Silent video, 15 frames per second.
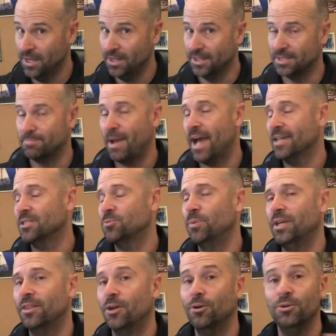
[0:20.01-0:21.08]
This past
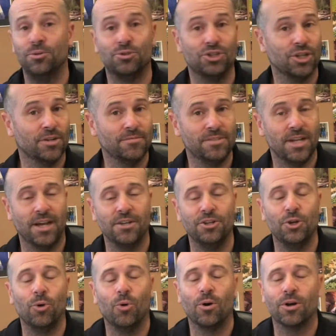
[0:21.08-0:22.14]
week though, you should have done
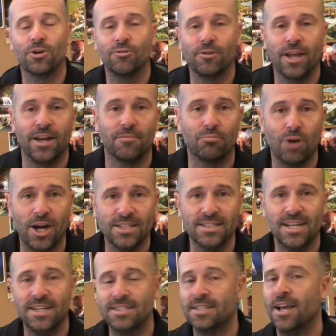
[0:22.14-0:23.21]
your creative
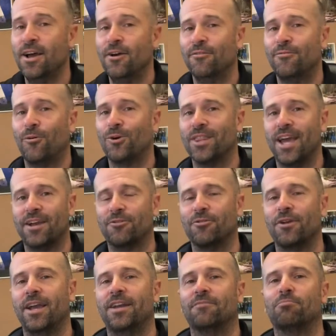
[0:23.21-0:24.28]
process. For that
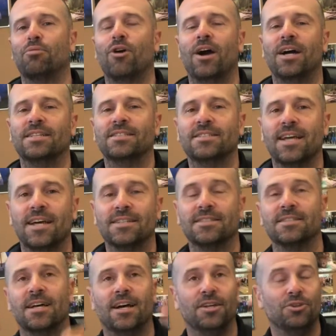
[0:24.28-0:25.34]
creative process,
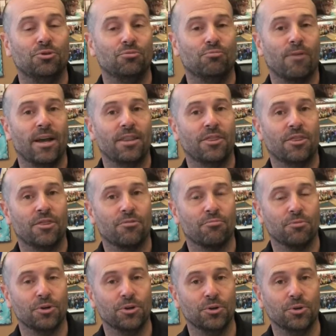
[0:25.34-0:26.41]
you read
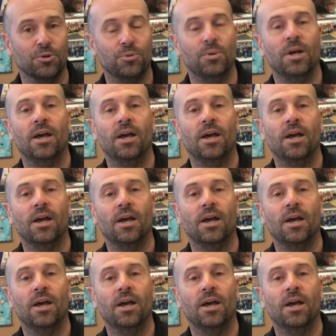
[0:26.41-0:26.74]
through